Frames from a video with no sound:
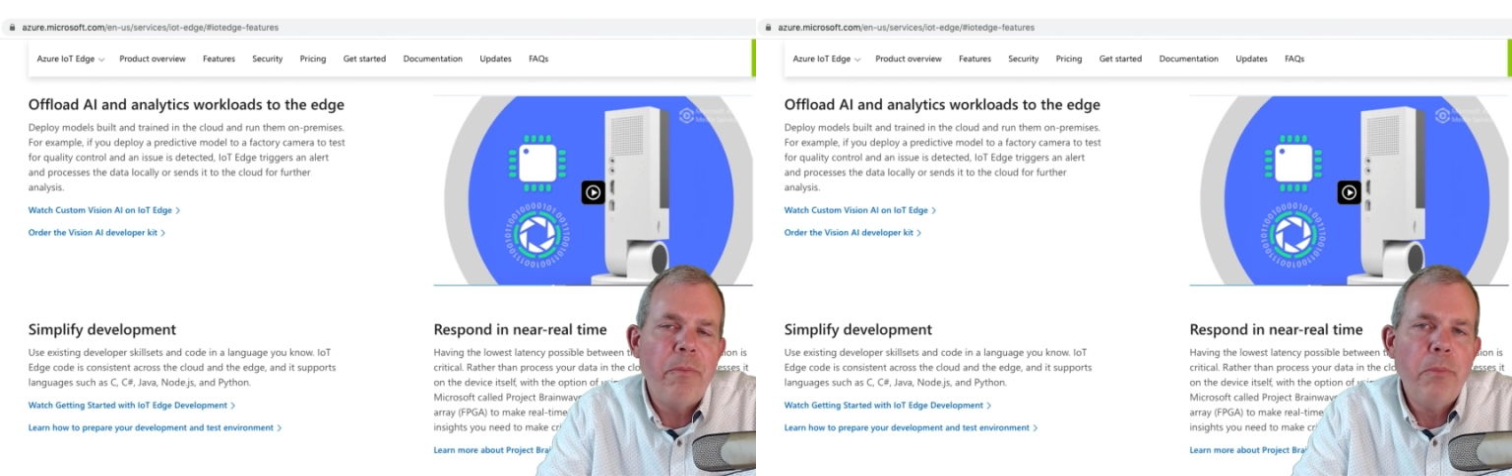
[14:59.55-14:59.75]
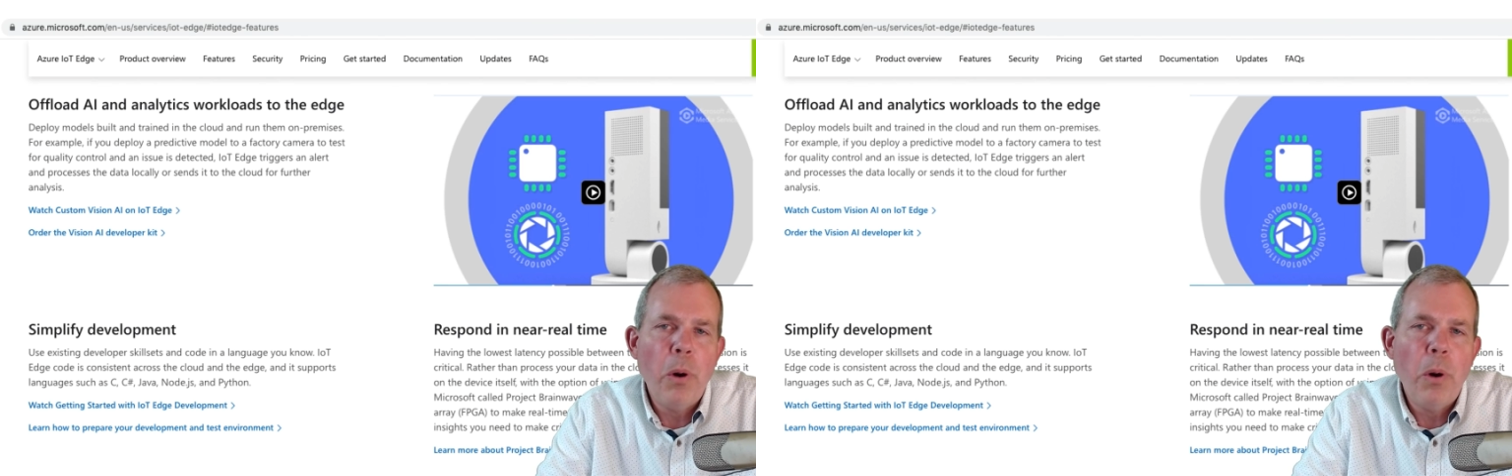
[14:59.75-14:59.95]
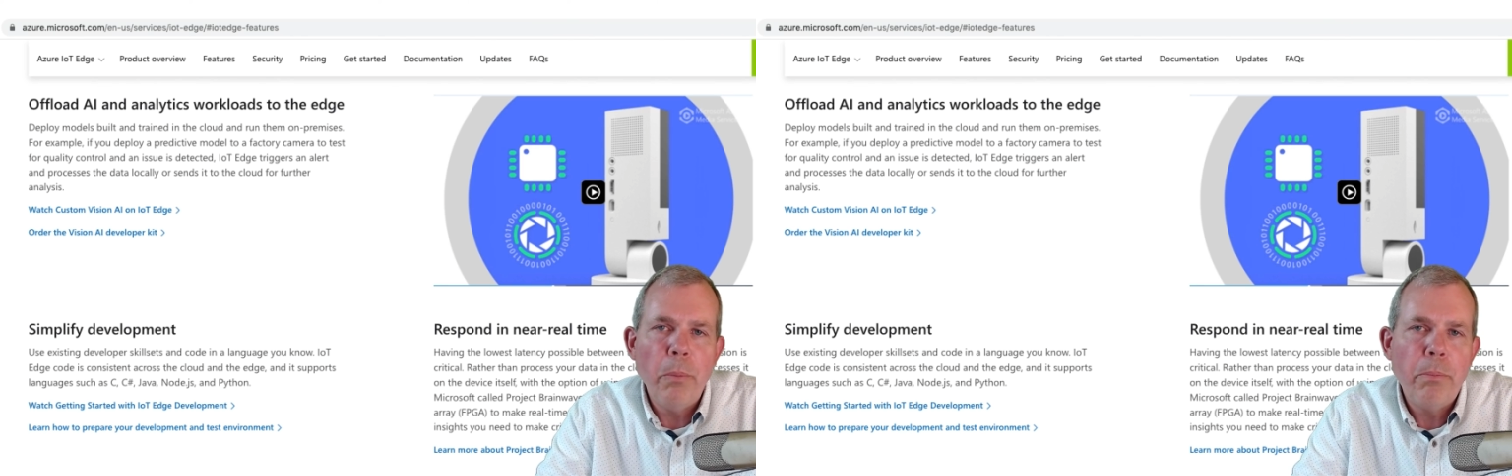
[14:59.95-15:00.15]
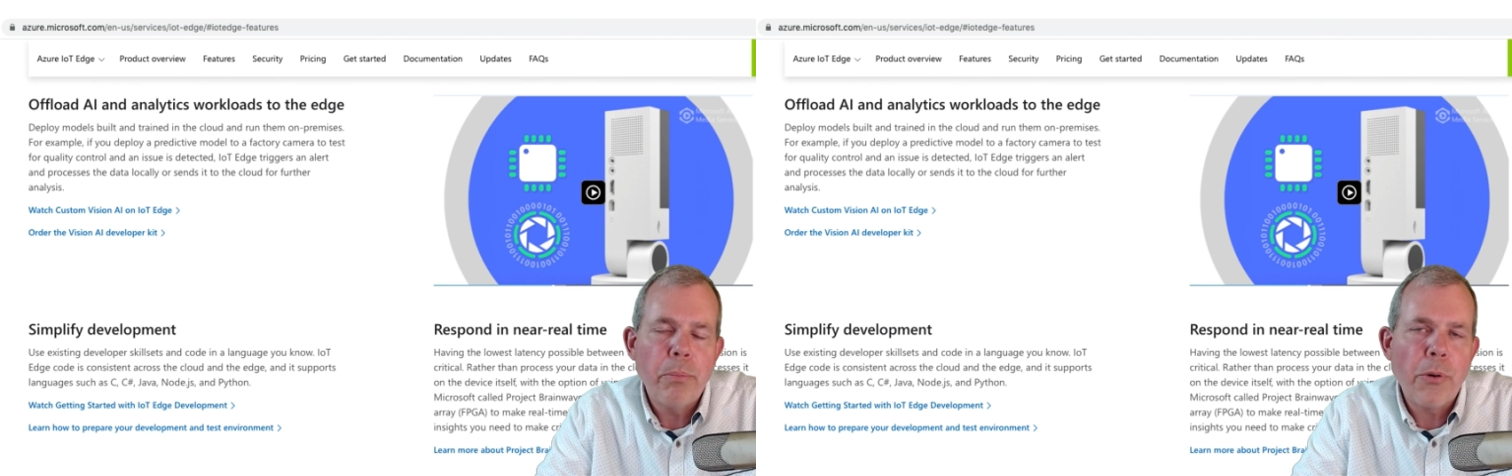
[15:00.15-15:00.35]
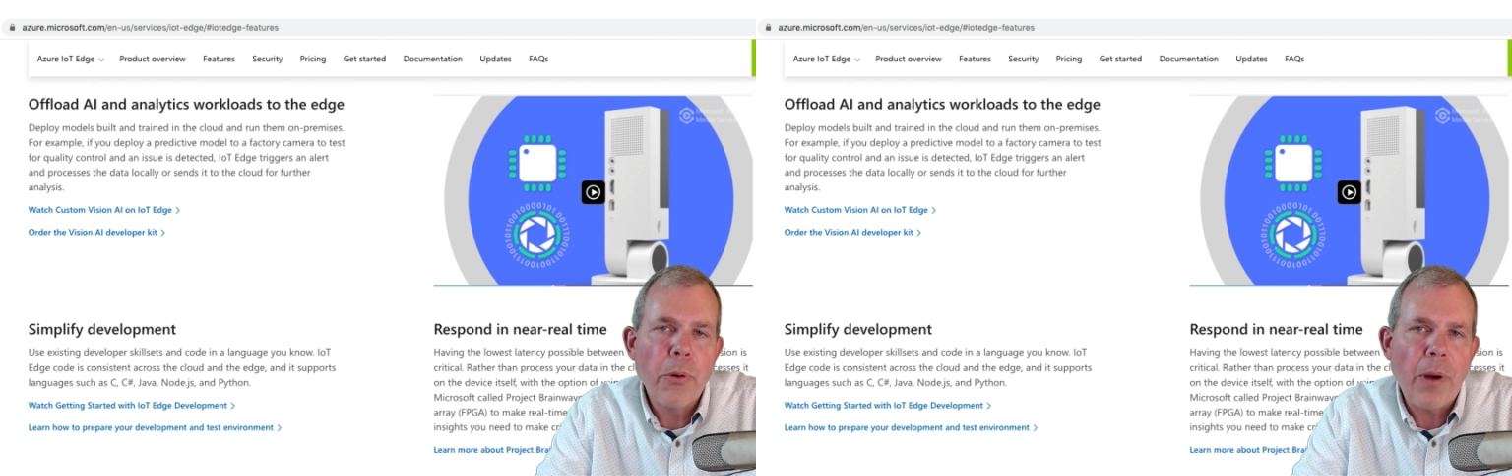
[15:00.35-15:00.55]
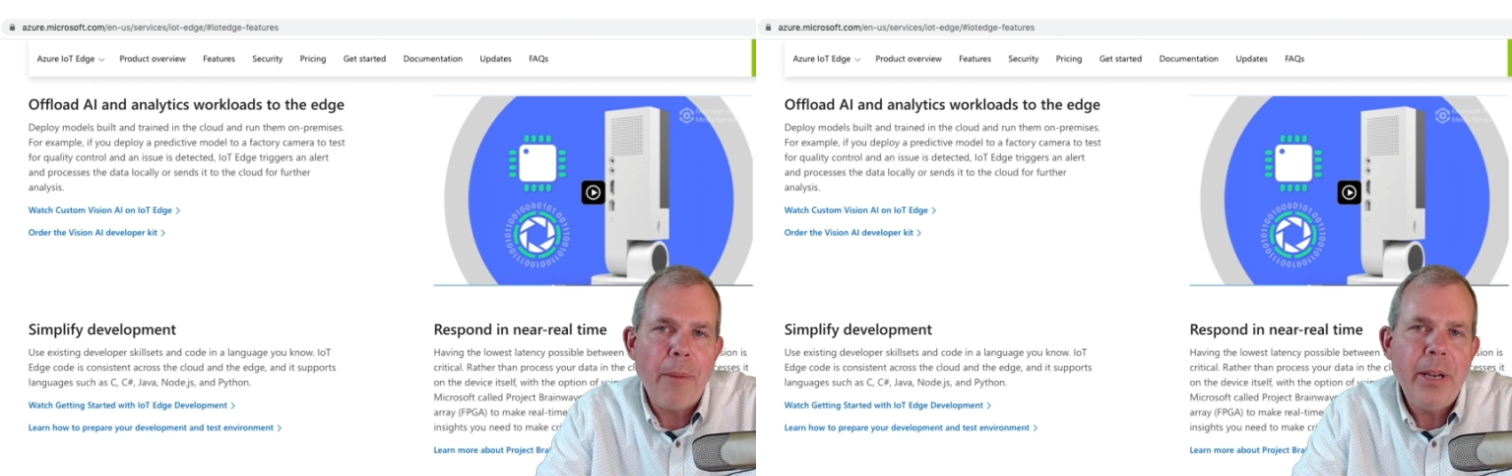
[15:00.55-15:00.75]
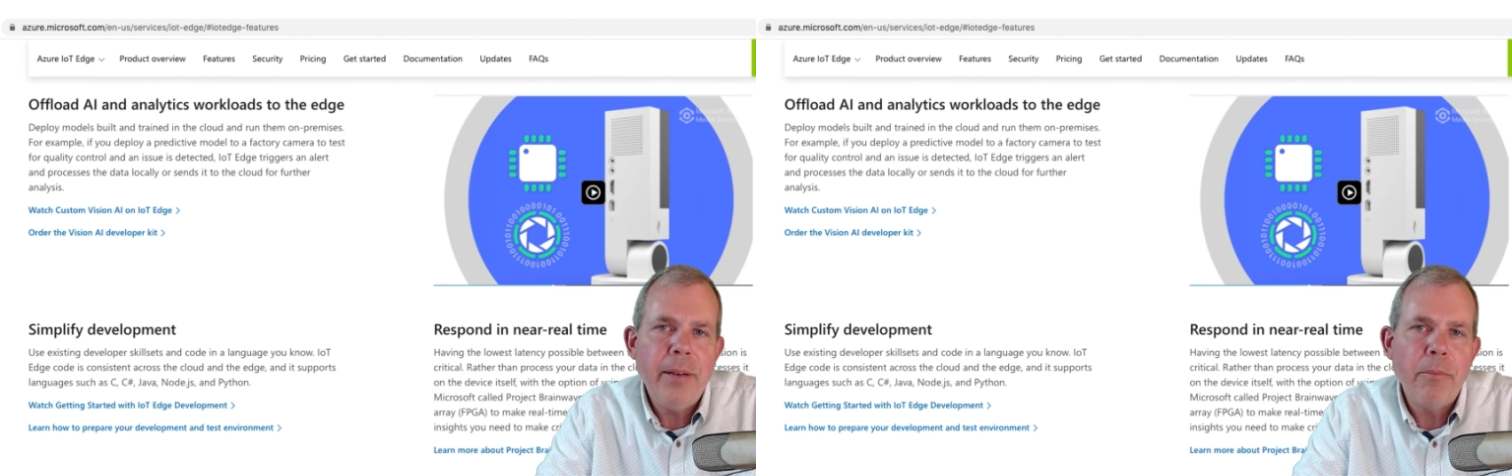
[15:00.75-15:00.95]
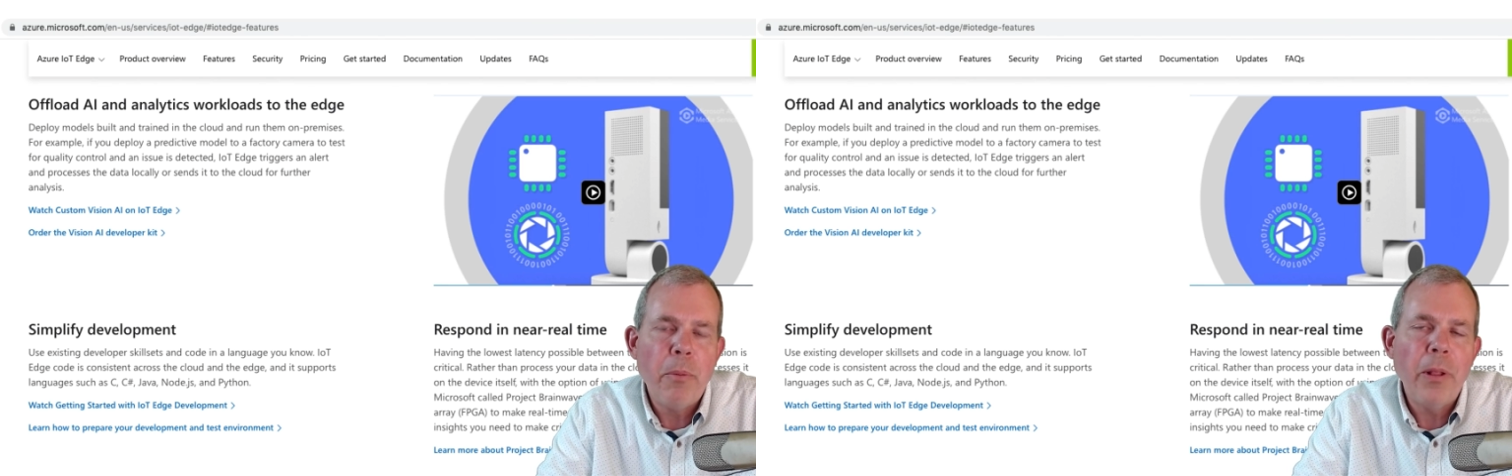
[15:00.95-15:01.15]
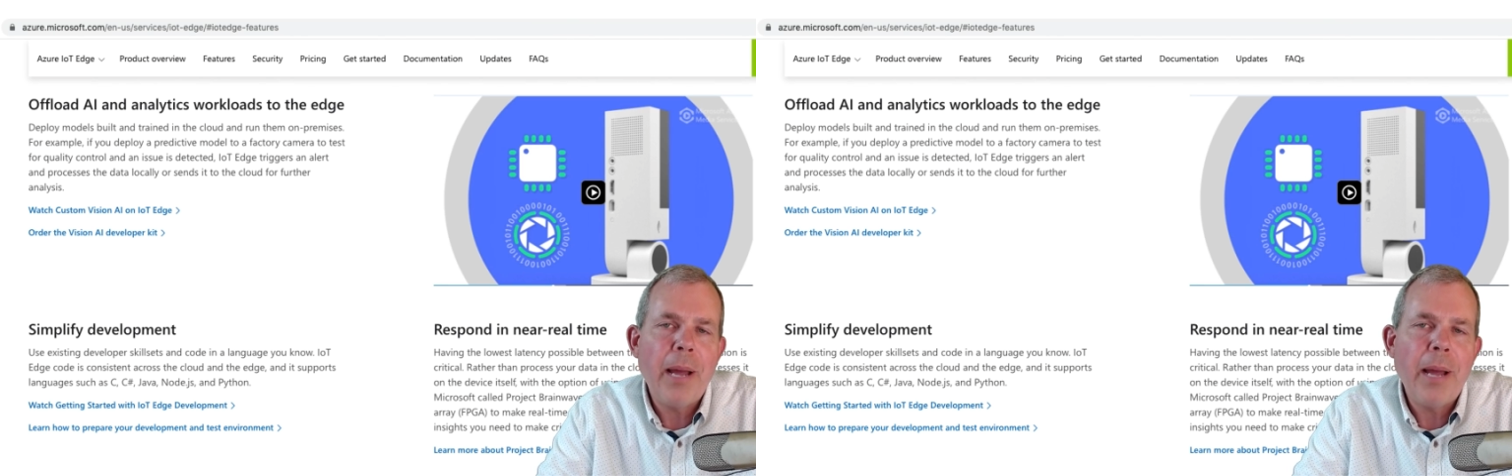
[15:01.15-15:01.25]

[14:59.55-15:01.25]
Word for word: of mobile programming, mobile